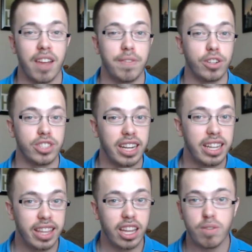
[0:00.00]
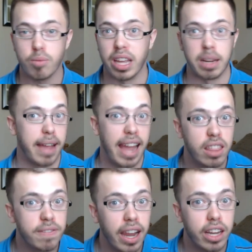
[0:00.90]
If there's anything from like
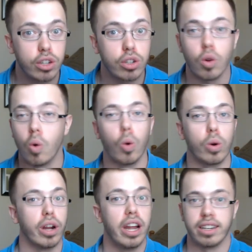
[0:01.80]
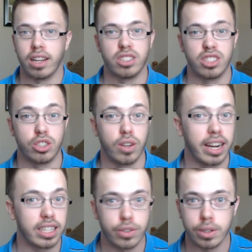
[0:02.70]
Pathfinder or Dungeons &
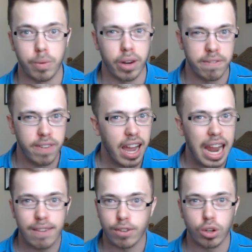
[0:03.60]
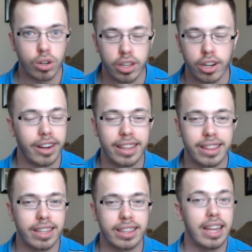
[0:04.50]
Dragons 3.5 or earlier or
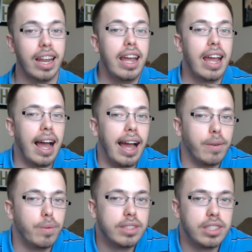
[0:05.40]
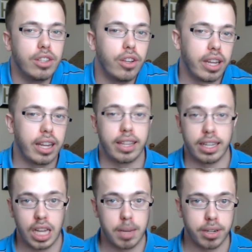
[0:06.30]
anything like that, I wasn't looking at
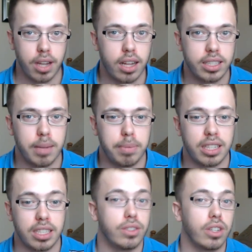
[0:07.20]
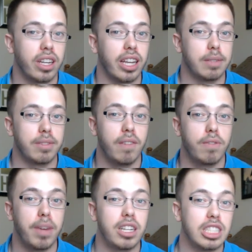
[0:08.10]
that type of content, because I was looking at
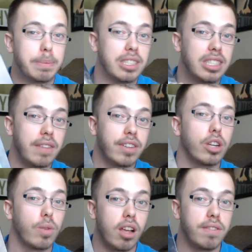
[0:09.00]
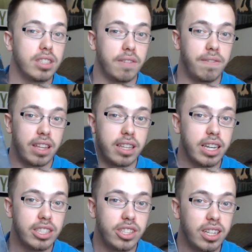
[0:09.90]
information specifically relevant to 5th
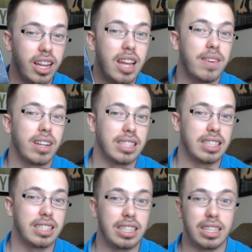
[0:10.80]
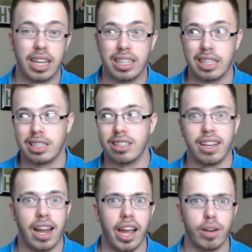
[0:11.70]
edition, because that's the edition
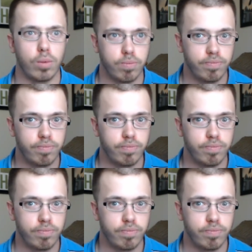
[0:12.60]
that I